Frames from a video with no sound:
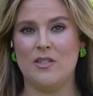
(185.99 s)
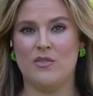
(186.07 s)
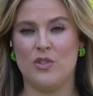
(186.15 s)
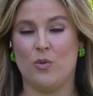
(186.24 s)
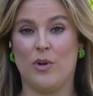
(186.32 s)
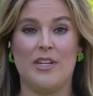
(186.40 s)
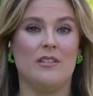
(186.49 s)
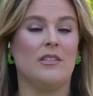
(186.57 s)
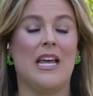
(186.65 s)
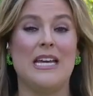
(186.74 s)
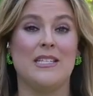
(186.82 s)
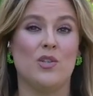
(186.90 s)
of
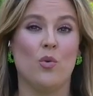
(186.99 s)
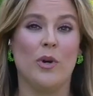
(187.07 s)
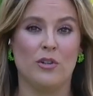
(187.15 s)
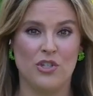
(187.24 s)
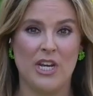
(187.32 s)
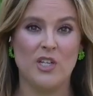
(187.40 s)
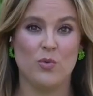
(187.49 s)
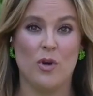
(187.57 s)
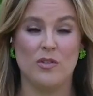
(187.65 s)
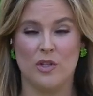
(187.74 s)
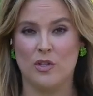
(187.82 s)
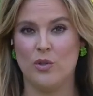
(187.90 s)
stories as to where Chase
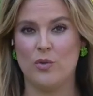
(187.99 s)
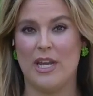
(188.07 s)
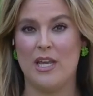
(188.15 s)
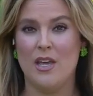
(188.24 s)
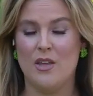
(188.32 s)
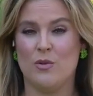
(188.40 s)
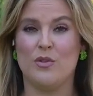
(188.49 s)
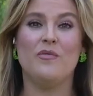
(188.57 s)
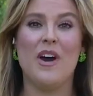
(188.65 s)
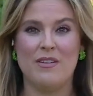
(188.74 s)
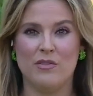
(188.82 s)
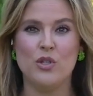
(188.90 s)
was, including those
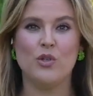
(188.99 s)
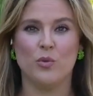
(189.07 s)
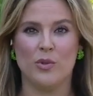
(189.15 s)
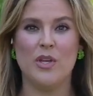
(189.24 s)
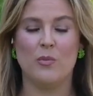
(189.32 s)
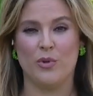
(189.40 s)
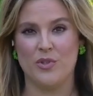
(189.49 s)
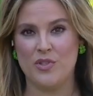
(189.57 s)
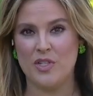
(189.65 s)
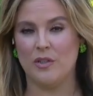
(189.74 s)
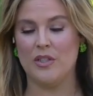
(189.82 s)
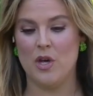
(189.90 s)
five children that were
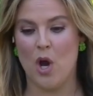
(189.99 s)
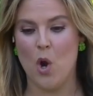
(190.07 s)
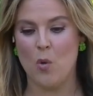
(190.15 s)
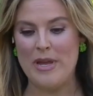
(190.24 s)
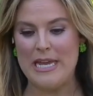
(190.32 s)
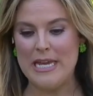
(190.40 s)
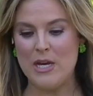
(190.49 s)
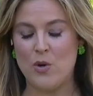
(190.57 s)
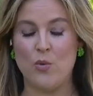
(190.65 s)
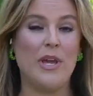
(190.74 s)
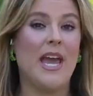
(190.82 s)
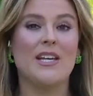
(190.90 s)
still in the home.
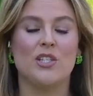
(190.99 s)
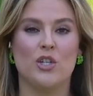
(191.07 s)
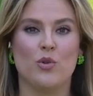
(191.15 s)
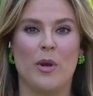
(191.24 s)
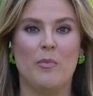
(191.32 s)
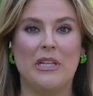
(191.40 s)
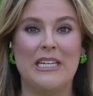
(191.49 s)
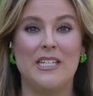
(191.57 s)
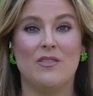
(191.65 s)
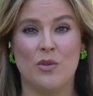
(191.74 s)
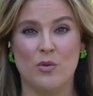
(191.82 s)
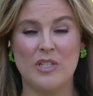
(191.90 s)
We asked Detroit
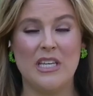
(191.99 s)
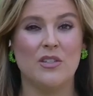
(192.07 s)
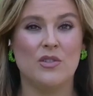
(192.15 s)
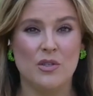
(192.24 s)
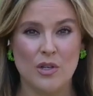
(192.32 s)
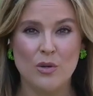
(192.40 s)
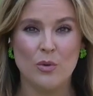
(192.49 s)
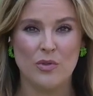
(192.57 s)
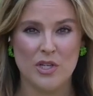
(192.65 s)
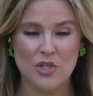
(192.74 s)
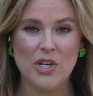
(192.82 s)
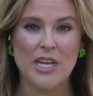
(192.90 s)
police if those kids knew
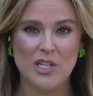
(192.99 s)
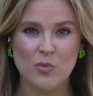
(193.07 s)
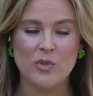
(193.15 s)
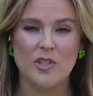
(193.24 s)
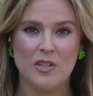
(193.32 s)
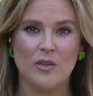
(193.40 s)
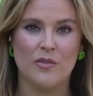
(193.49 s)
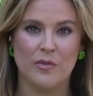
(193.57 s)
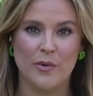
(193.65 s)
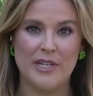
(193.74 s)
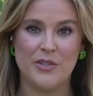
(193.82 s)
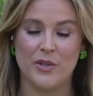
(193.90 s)
that Chase was in the
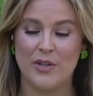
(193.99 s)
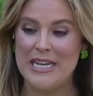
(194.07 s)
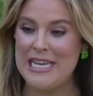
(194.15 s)
freezer.